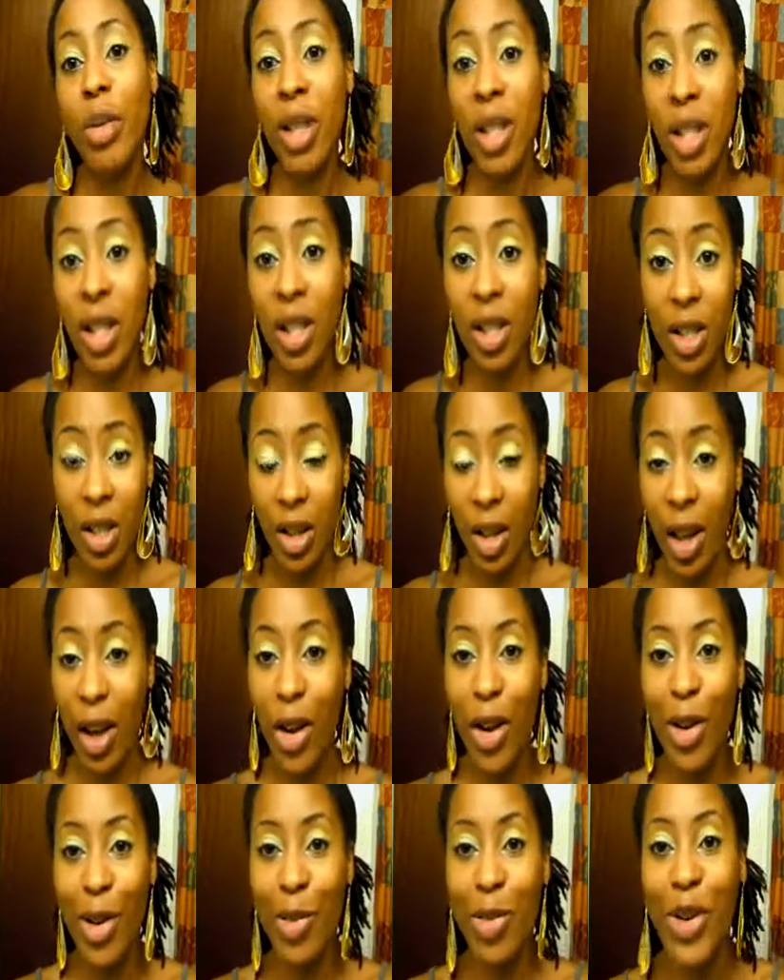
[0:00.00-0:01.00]
because he doesn't like
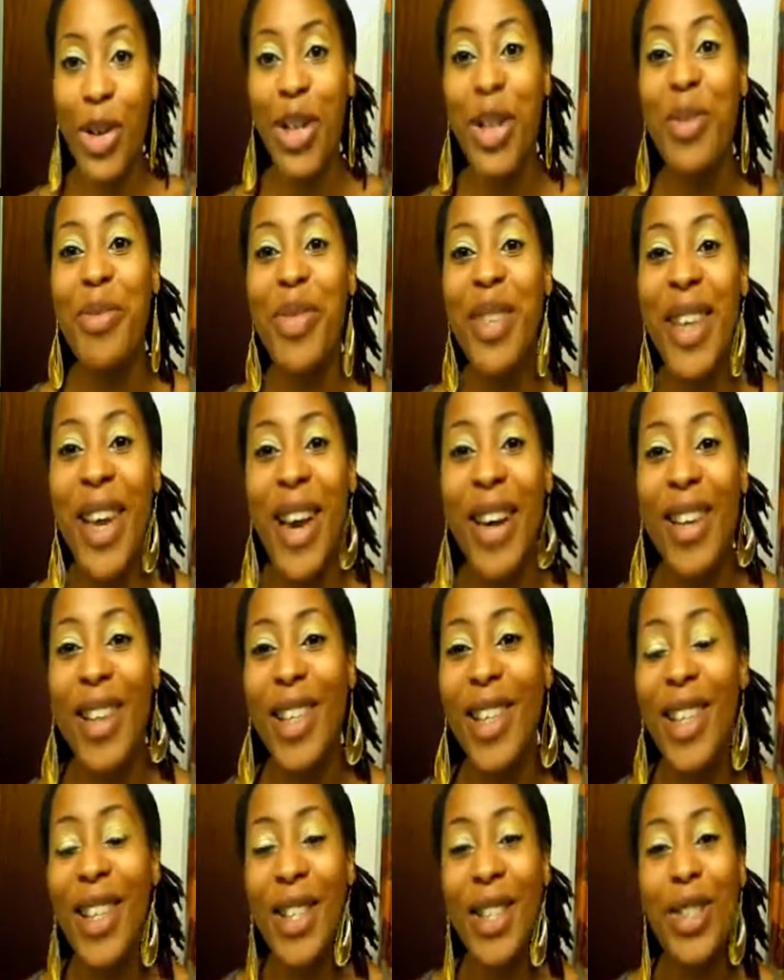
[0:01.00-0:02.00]
her to put him down,
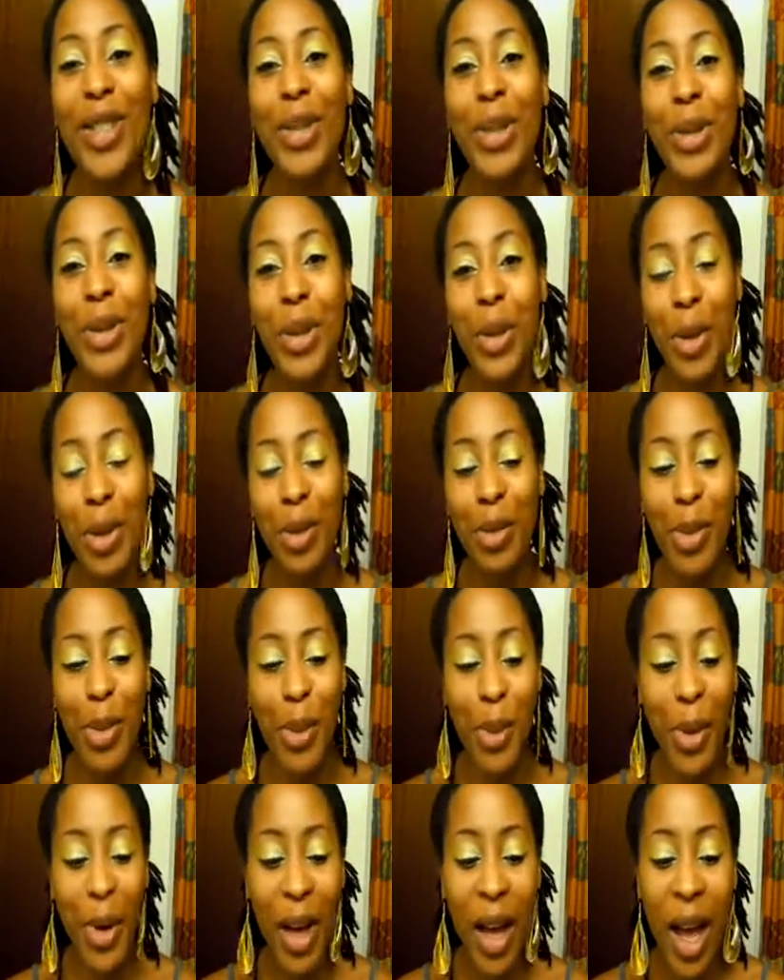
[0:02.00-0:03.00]
and he is
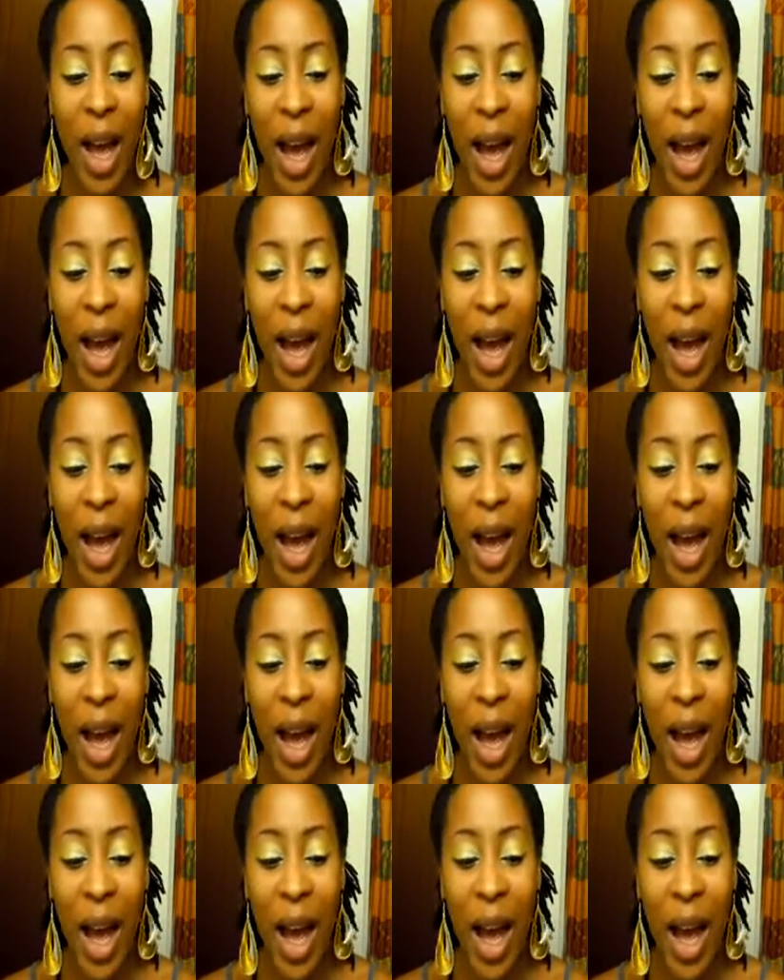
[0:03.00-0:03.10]
adorable.